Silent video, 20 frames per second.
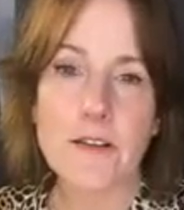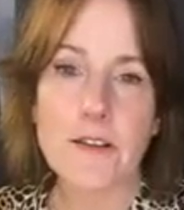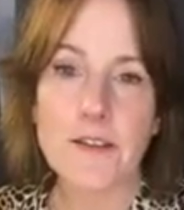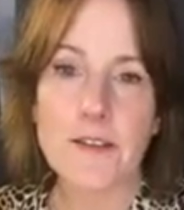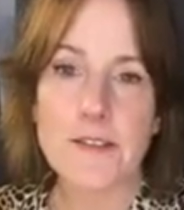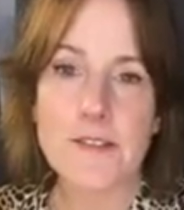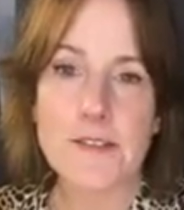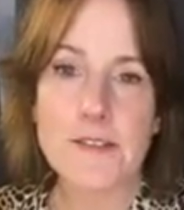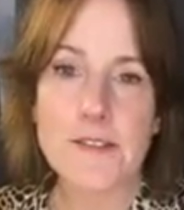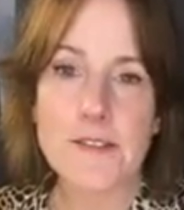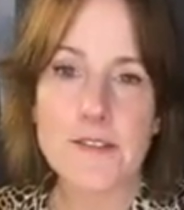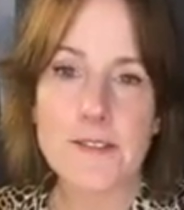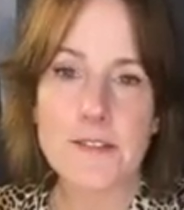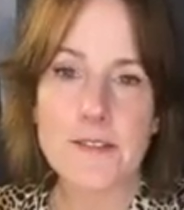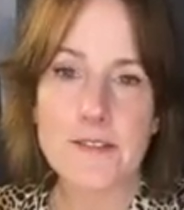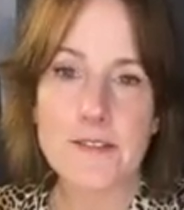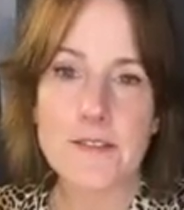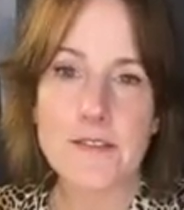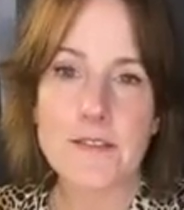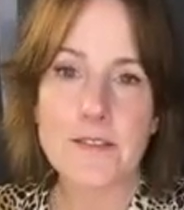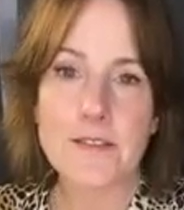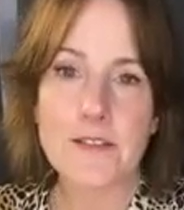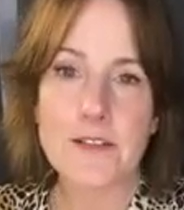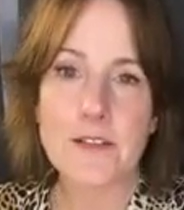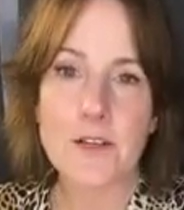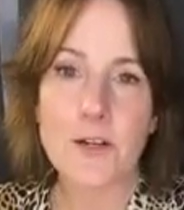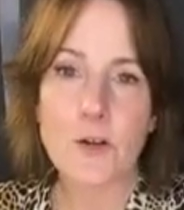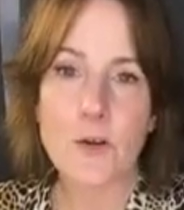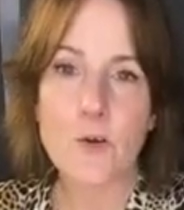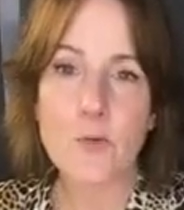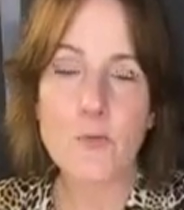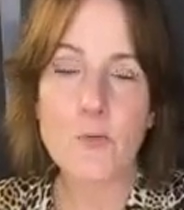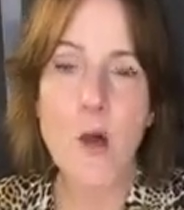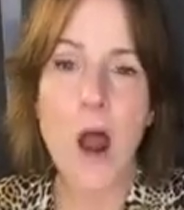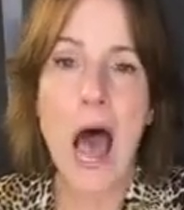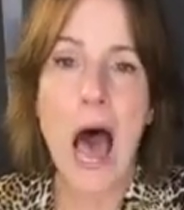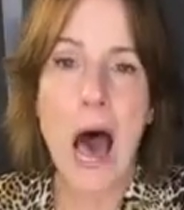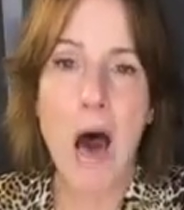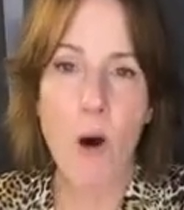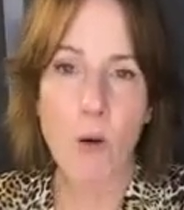is,
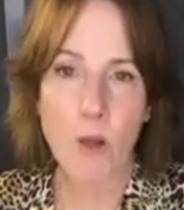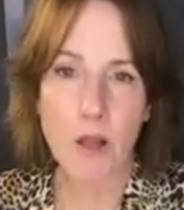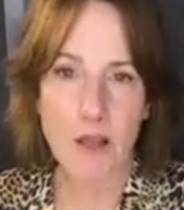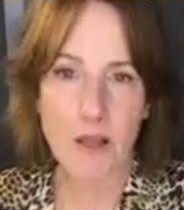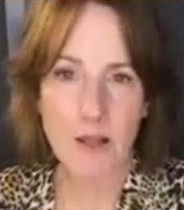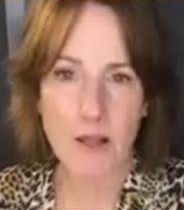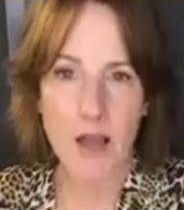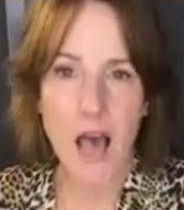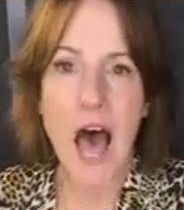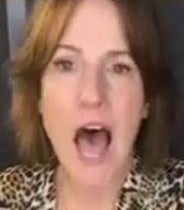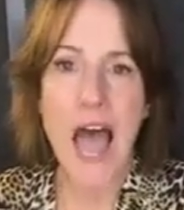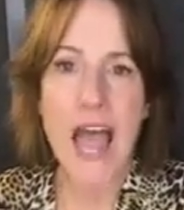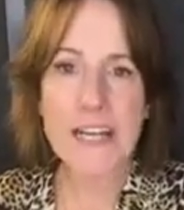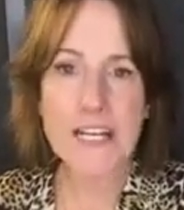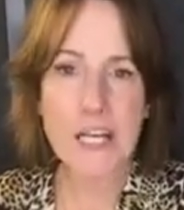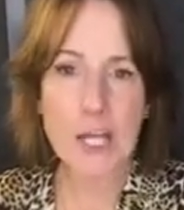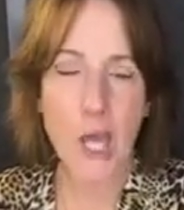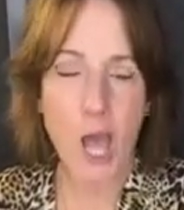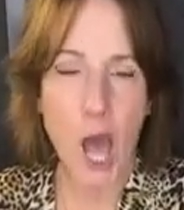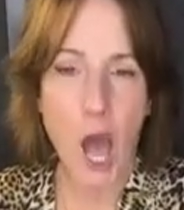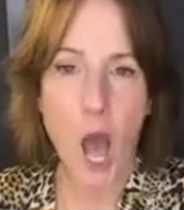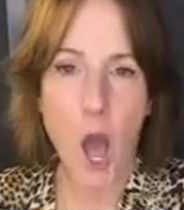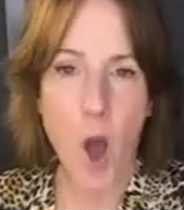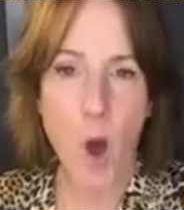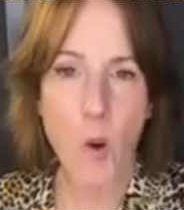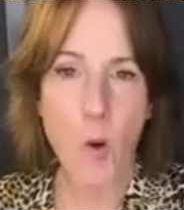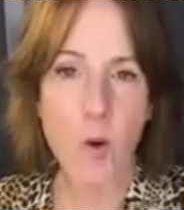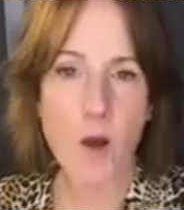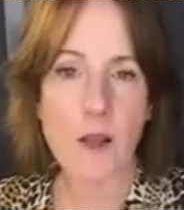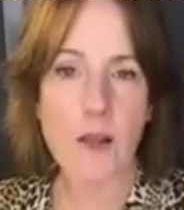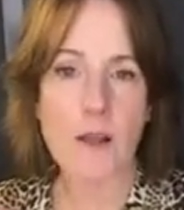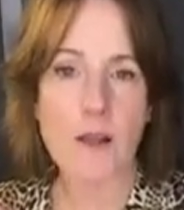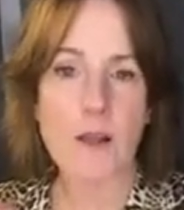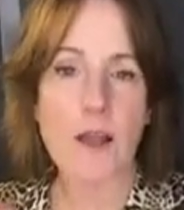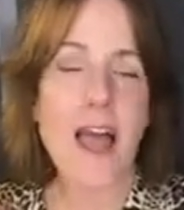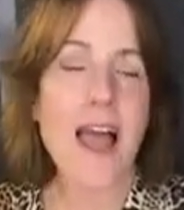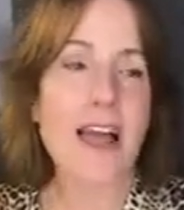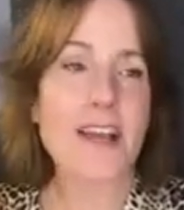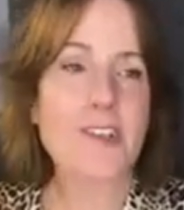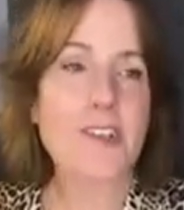growl, Heineko!
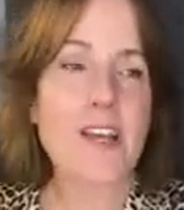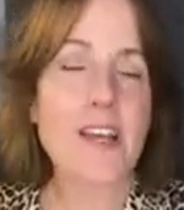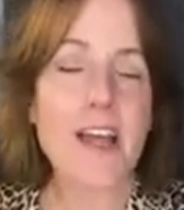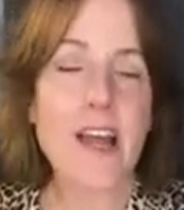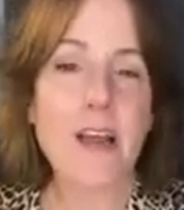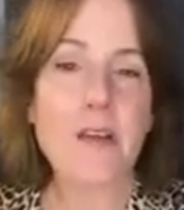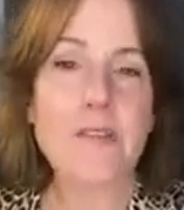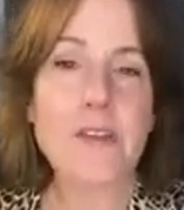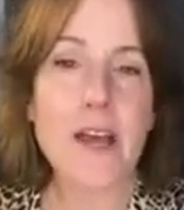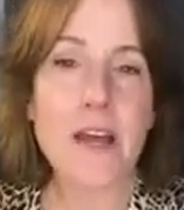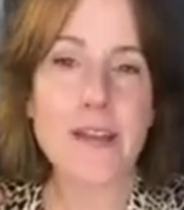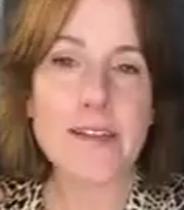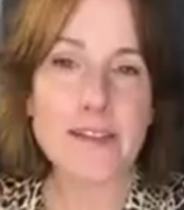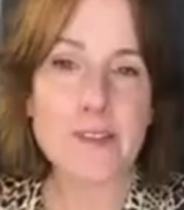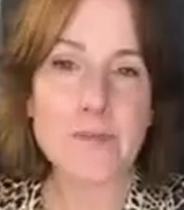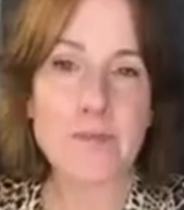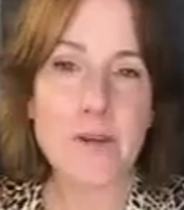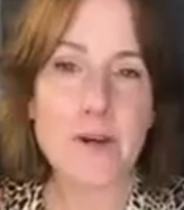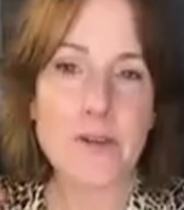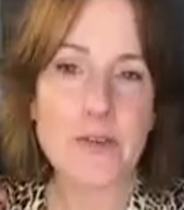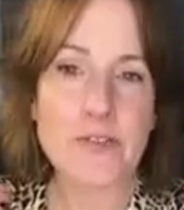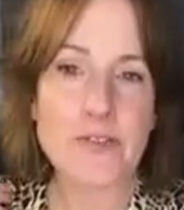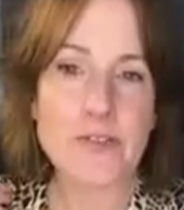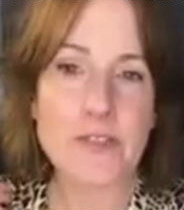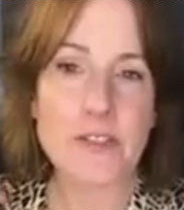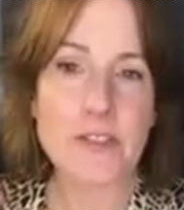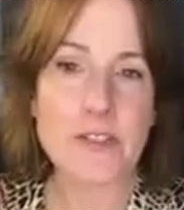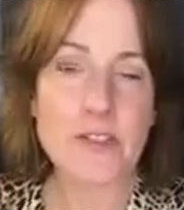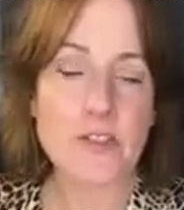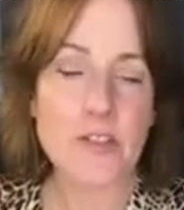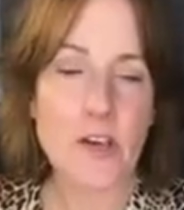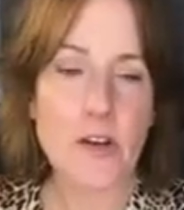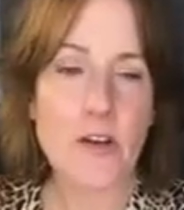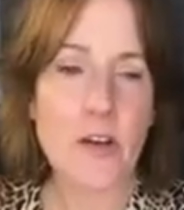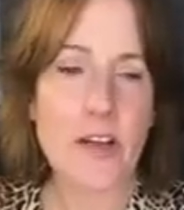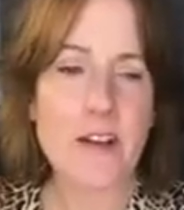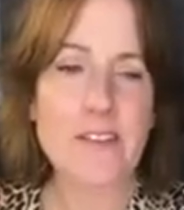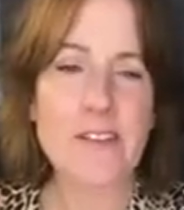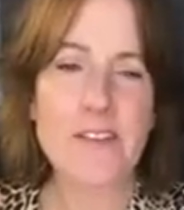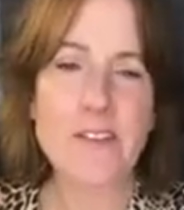Actually, I did both during the
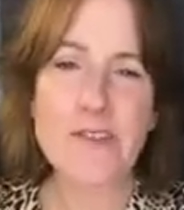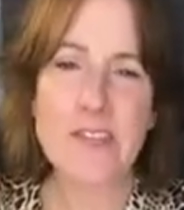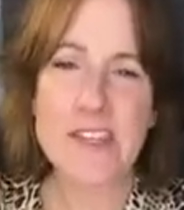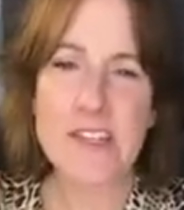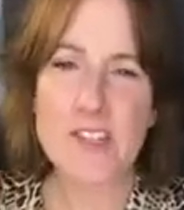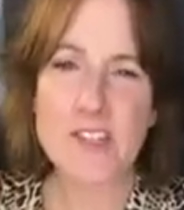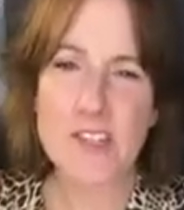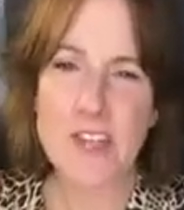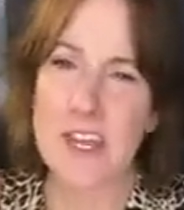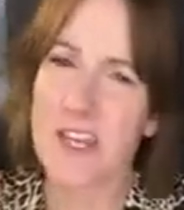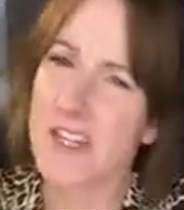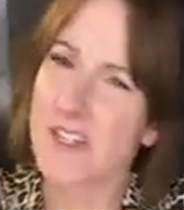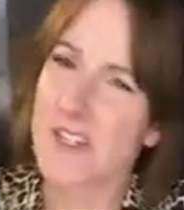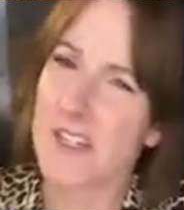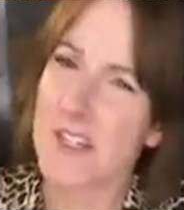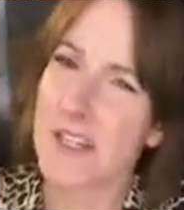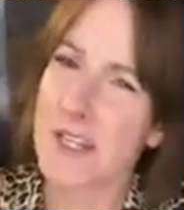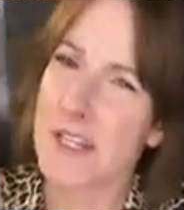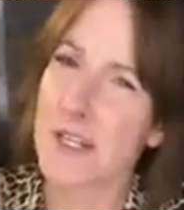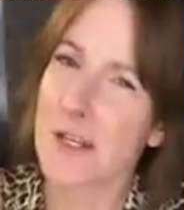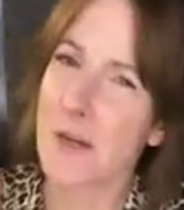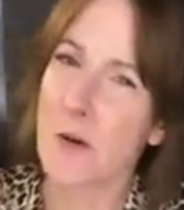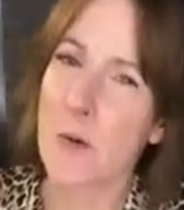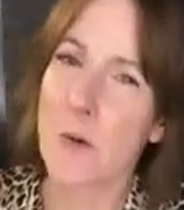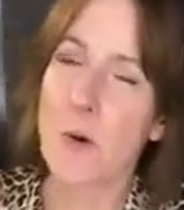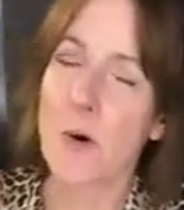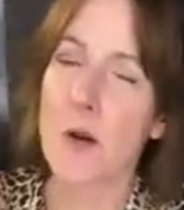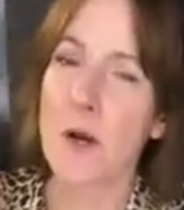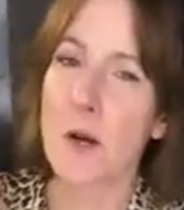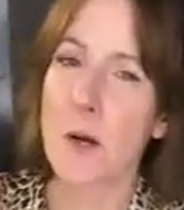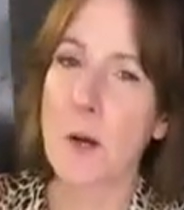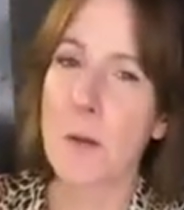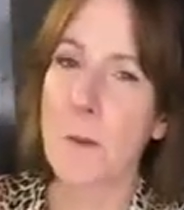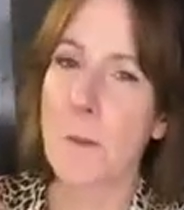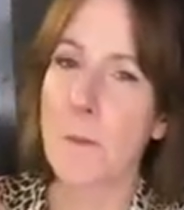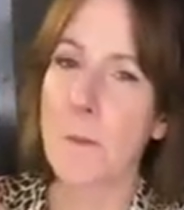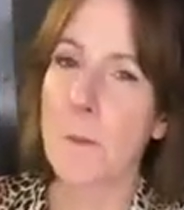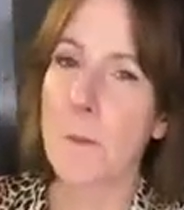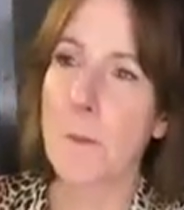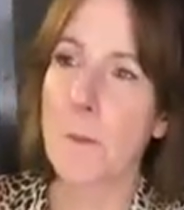show. I don't know if they changed it or,
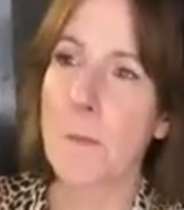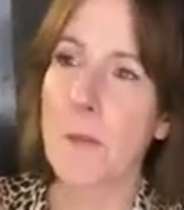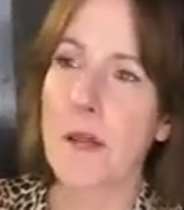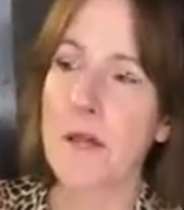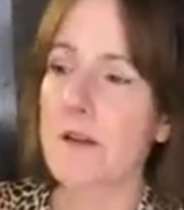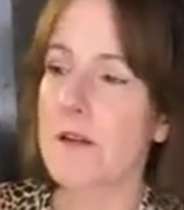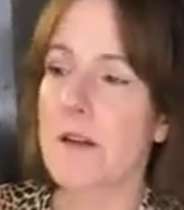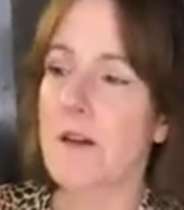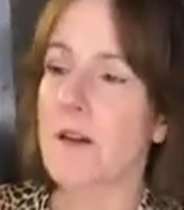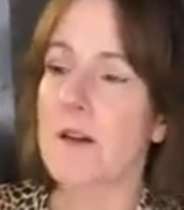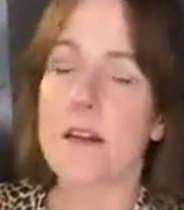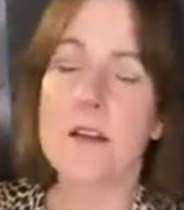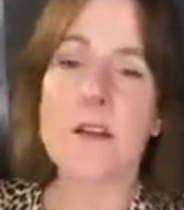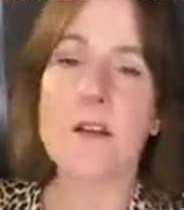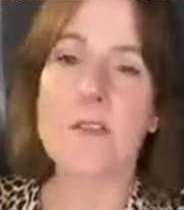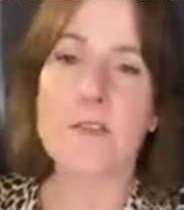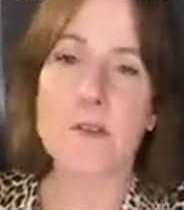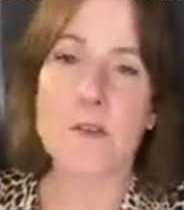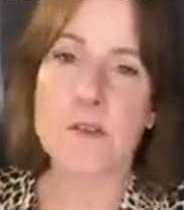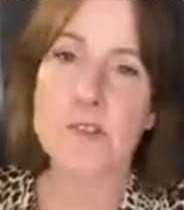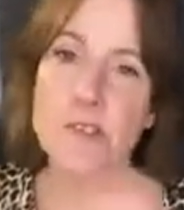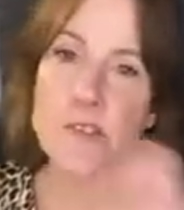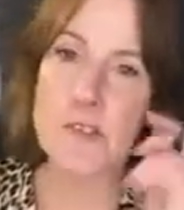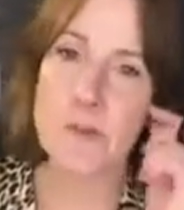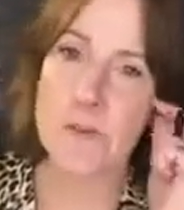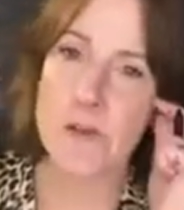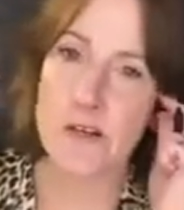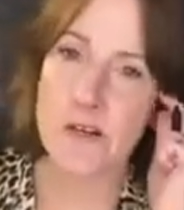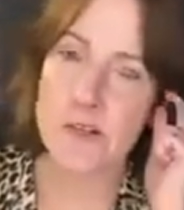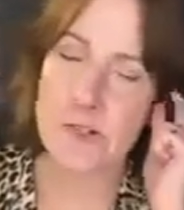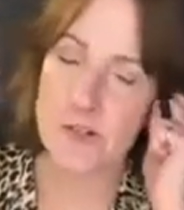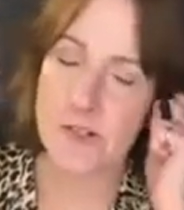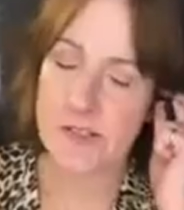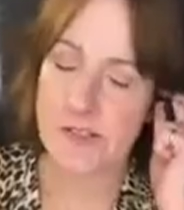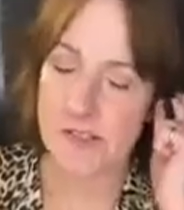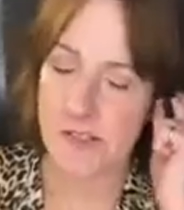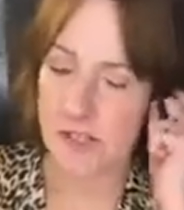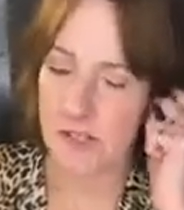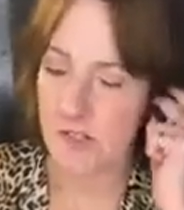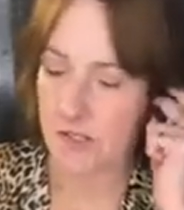I don't know. I don't know if it was just a better
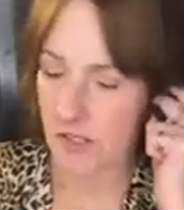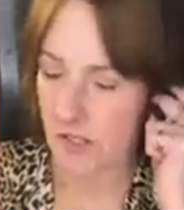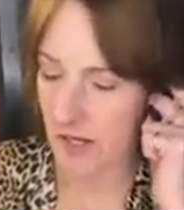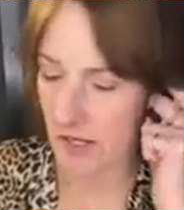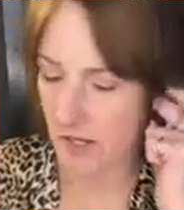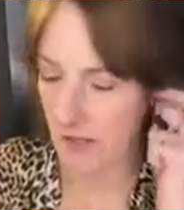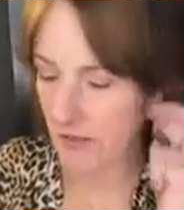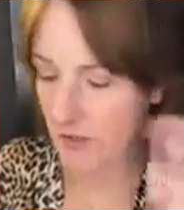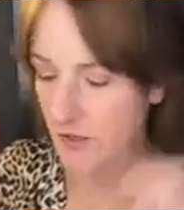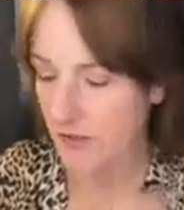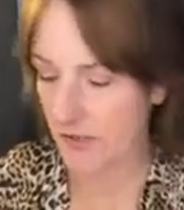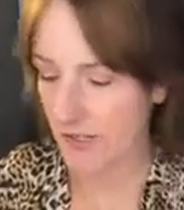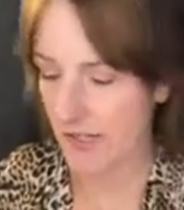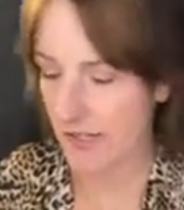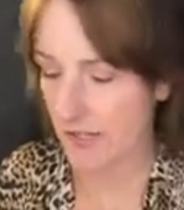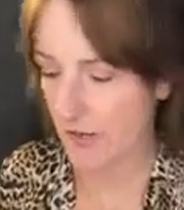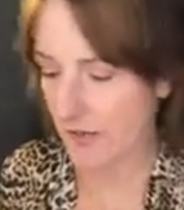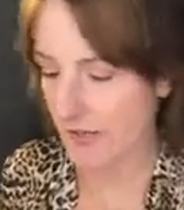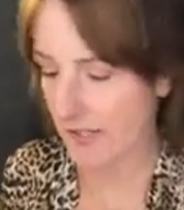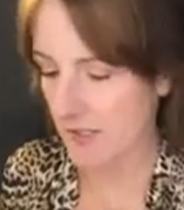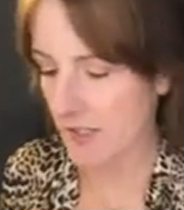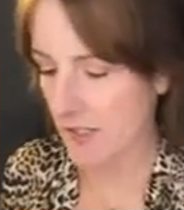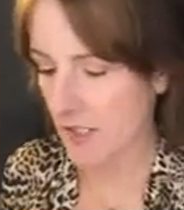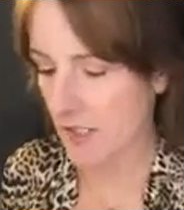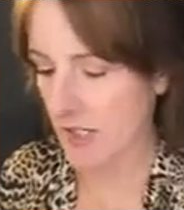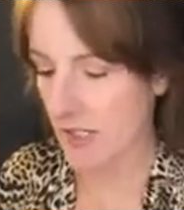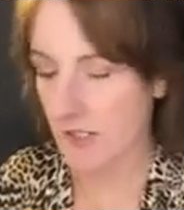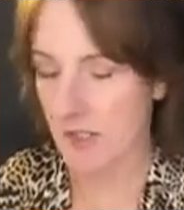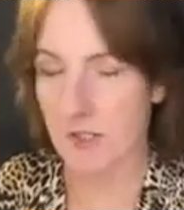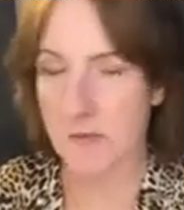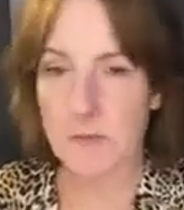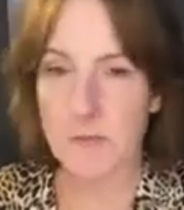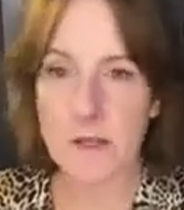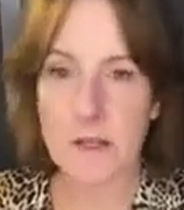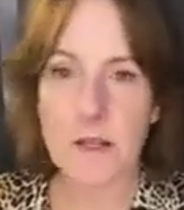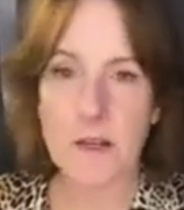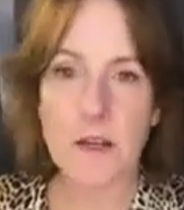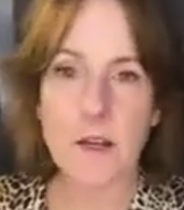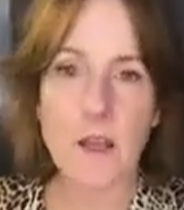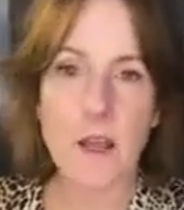translation. I don't know whose idea was to change it,
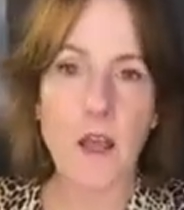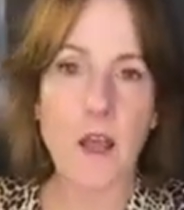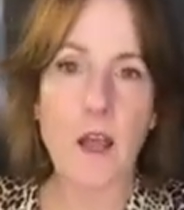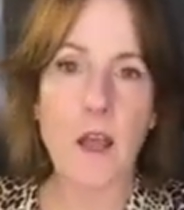but